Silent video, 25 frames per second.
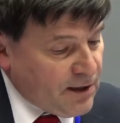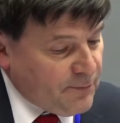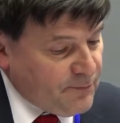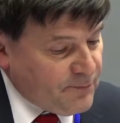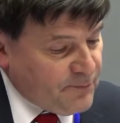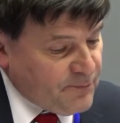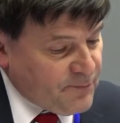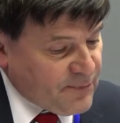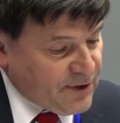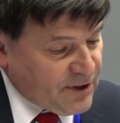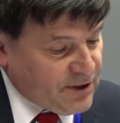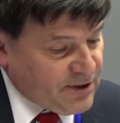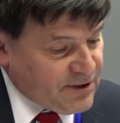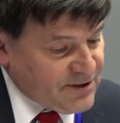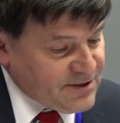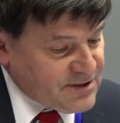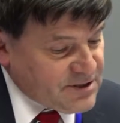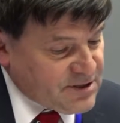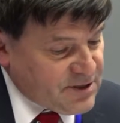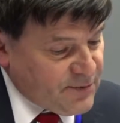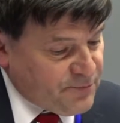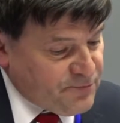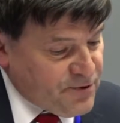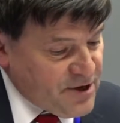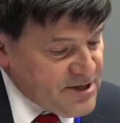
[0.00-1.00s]

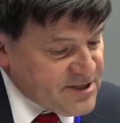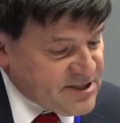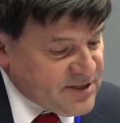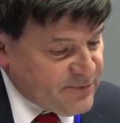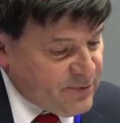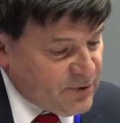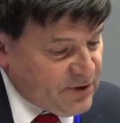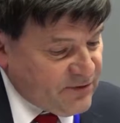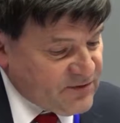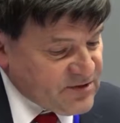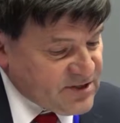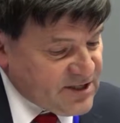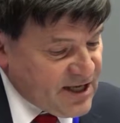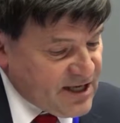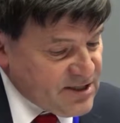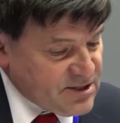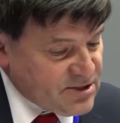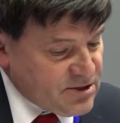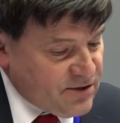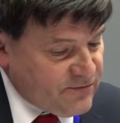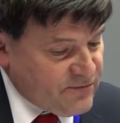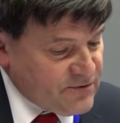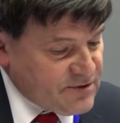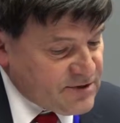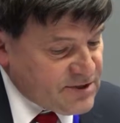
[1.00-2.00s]
because the principle of state
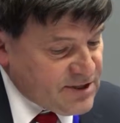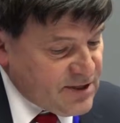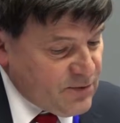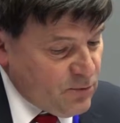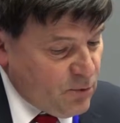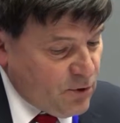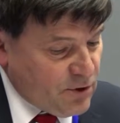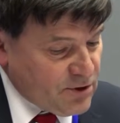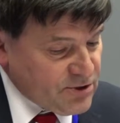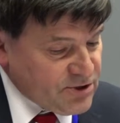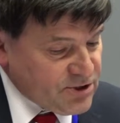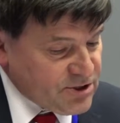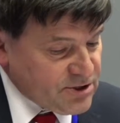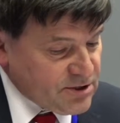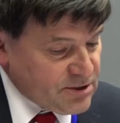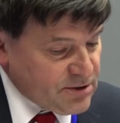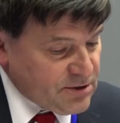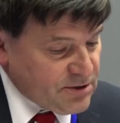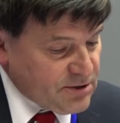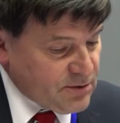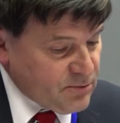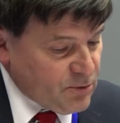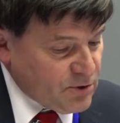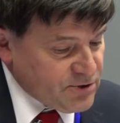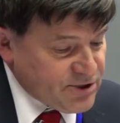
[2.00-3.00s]
sovereignty was
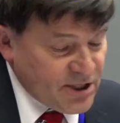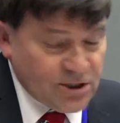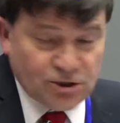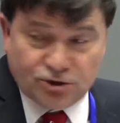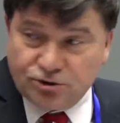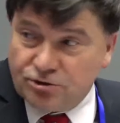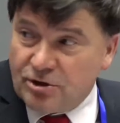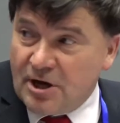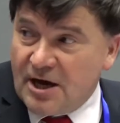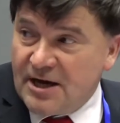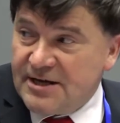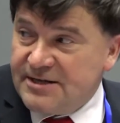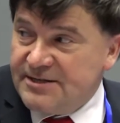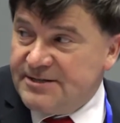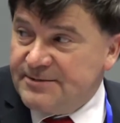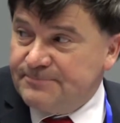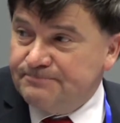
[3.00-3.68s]
enshrined.